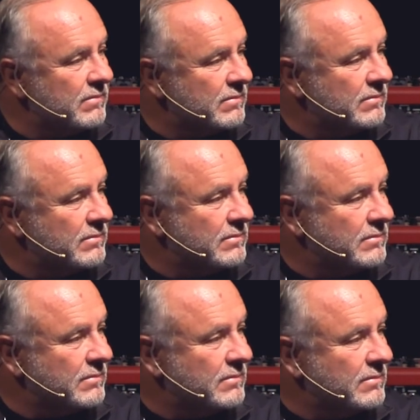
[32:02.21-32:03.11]

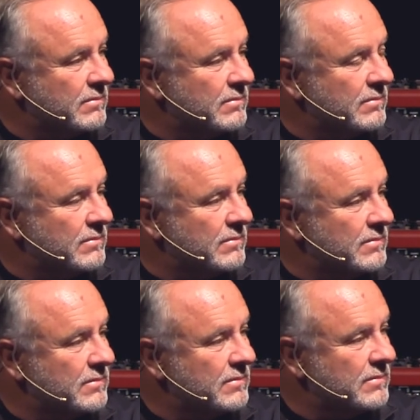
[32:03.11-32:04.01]

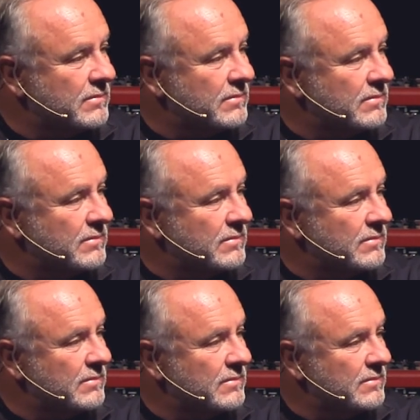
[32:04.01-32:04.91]

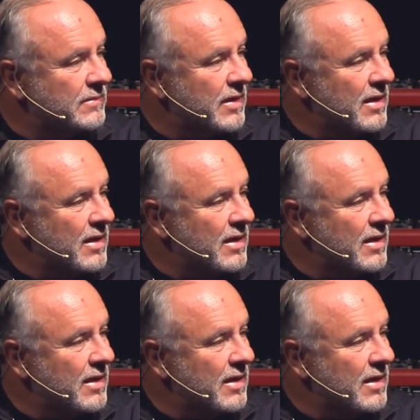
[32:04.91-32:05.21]
(no one is talking)